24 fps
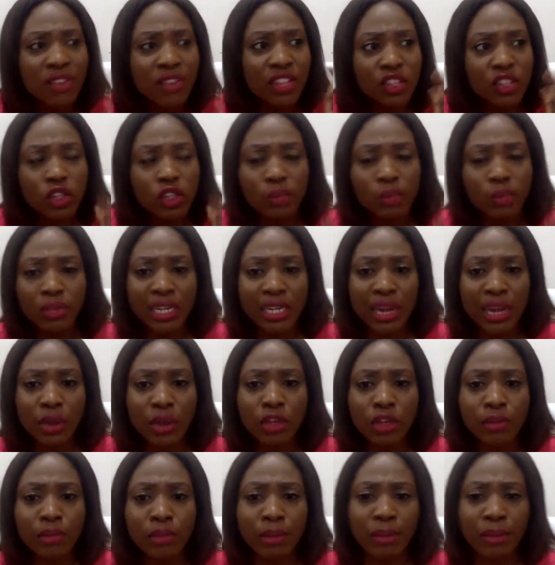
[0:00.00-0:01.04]
There's something that
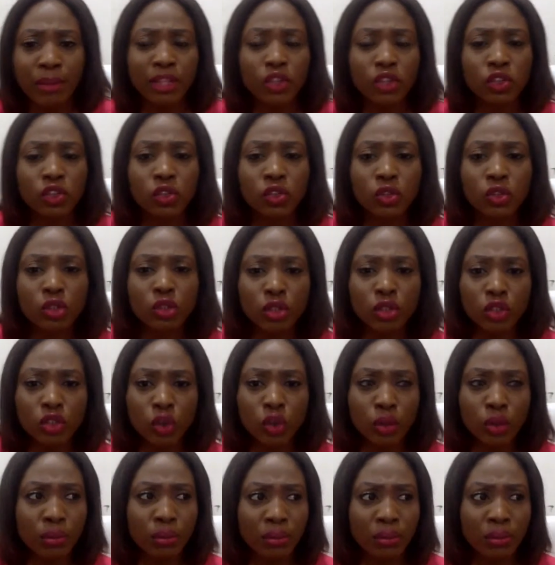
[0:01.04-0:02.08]
one of my mentors
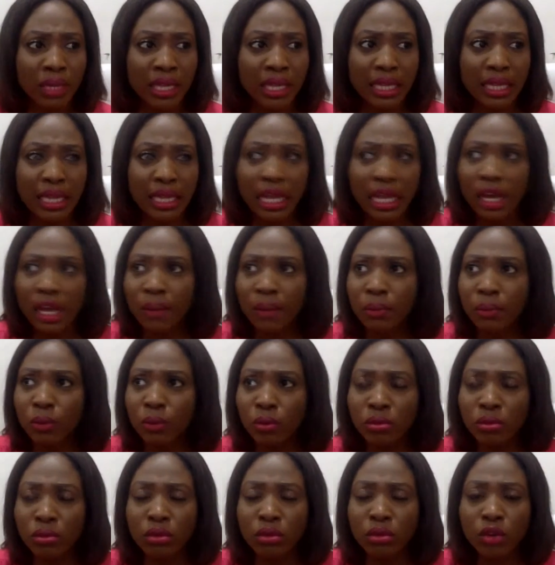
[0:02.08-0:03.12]
taught me
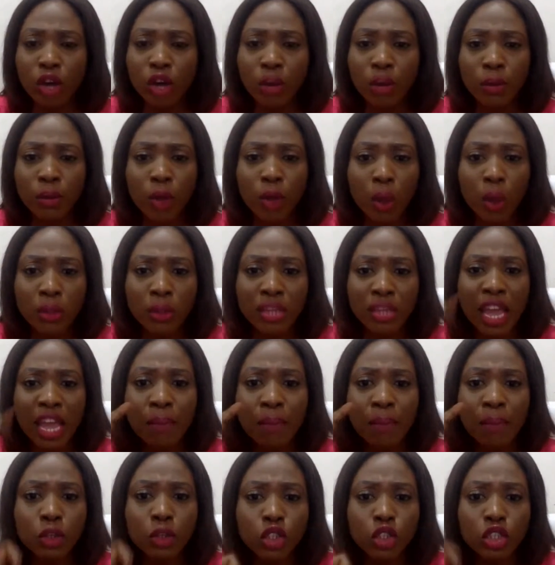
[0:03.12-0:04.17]
called
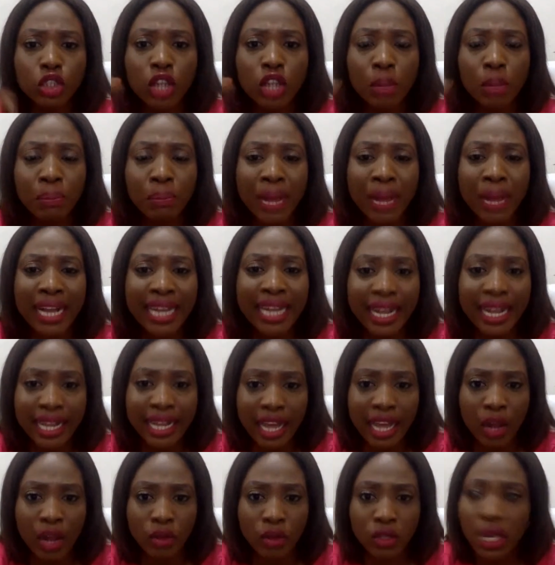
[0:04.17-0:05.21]
emotional bank
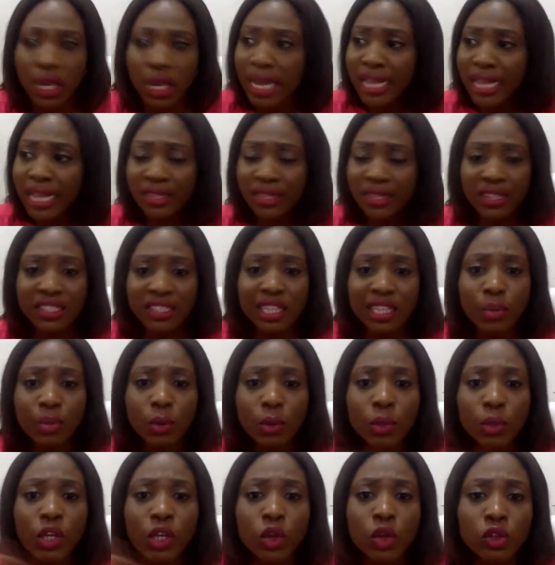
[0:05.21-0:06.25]
account. It's the same way
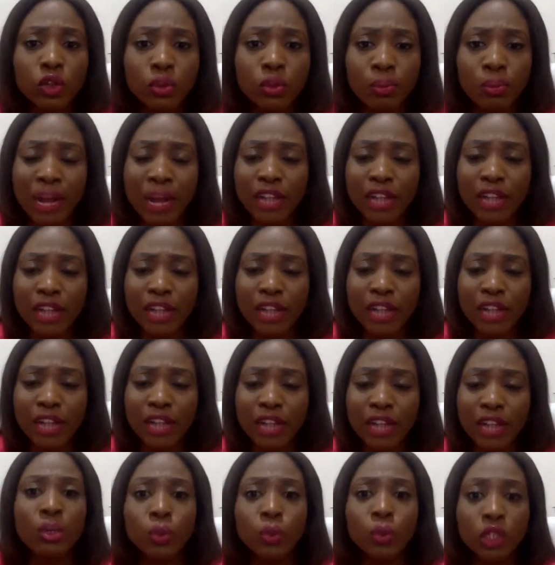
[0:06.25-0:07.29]
we go to banks to
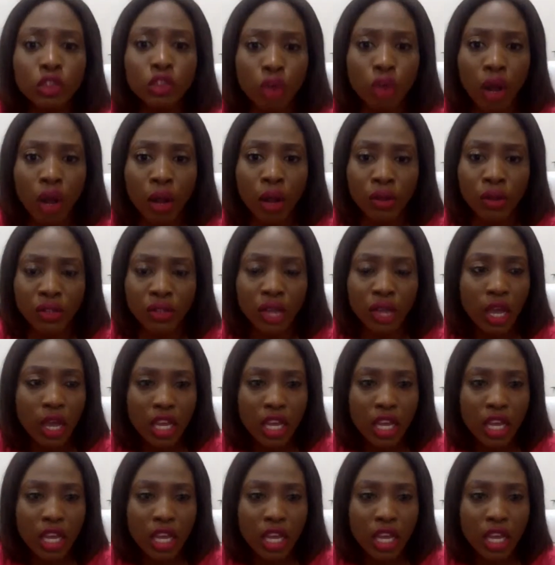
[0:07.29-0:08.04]
make withdrawals.